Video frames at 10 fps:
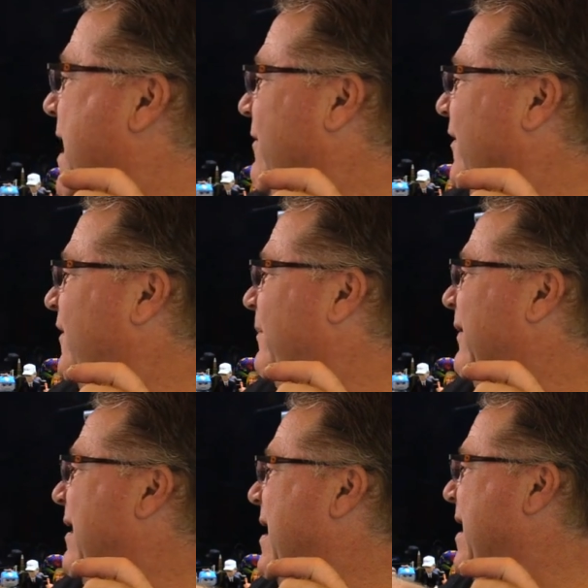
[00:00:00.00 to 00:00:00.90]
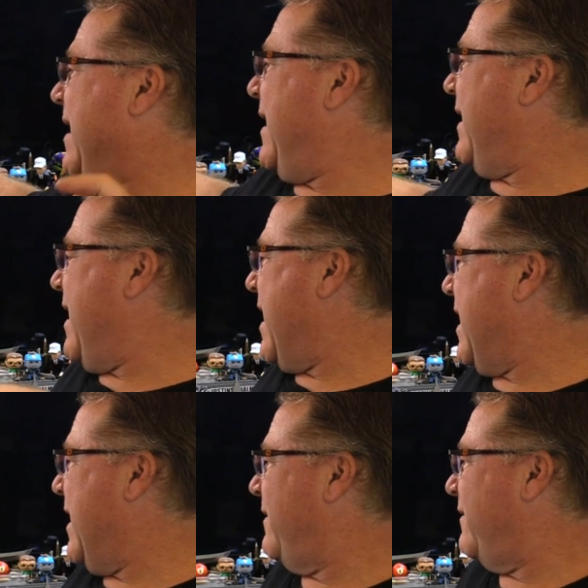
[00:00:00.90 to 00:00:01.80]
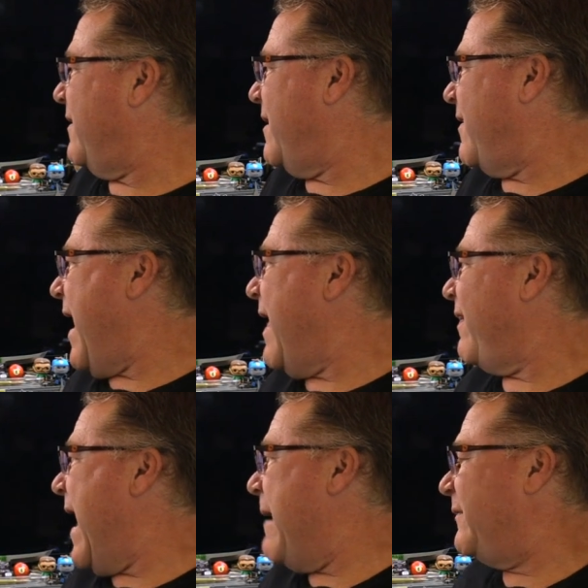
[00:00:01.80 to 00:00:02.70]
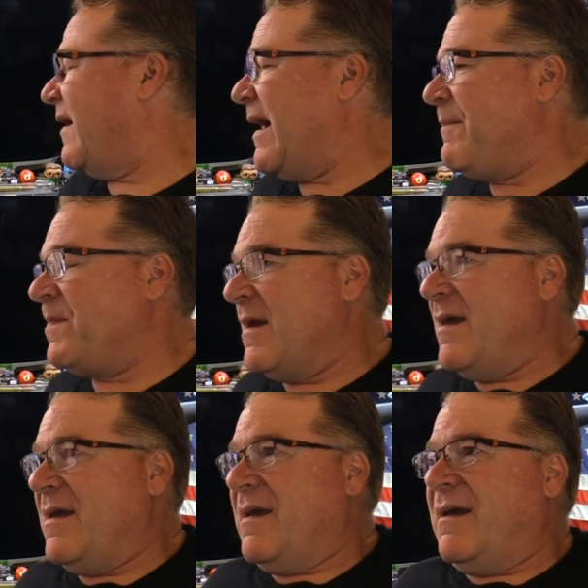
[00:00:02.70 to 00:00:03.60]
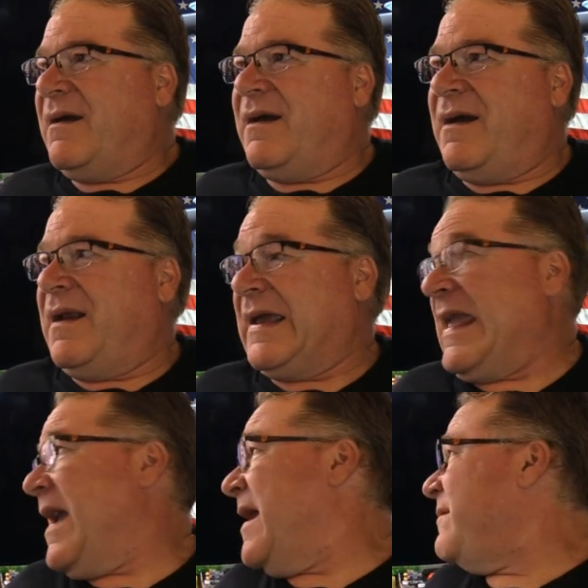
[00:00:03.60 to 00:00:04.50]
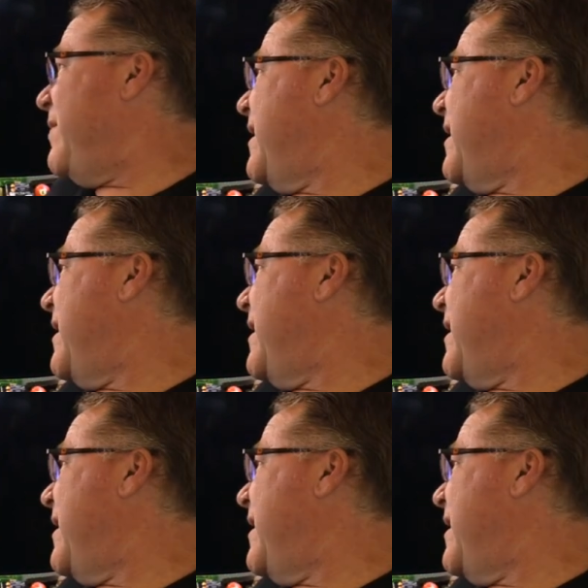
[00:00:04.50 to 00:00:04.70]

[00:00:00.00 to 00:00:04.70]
power supply, and uh, that laptop. And again,